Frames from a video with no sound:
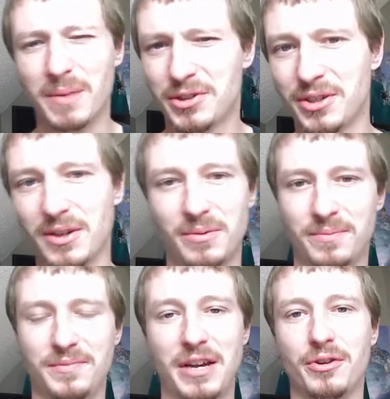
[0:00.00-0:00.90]
I'm sure
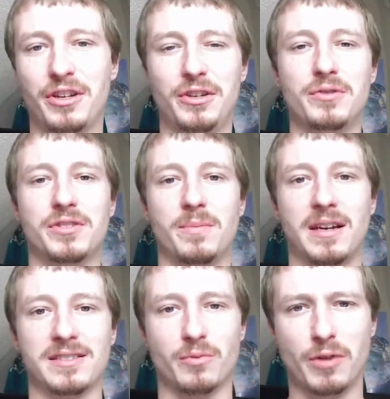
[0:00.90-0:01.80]
they couldn't use it
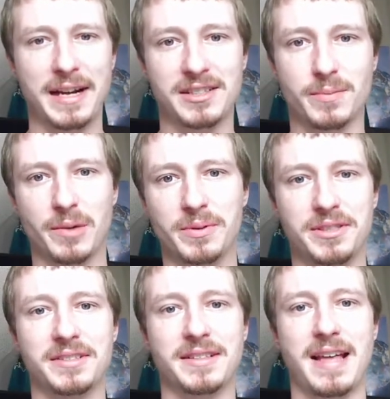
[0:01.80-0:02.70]
because of rights
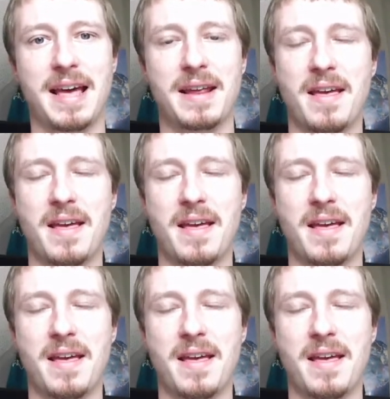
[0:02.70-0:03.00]
purposes and that.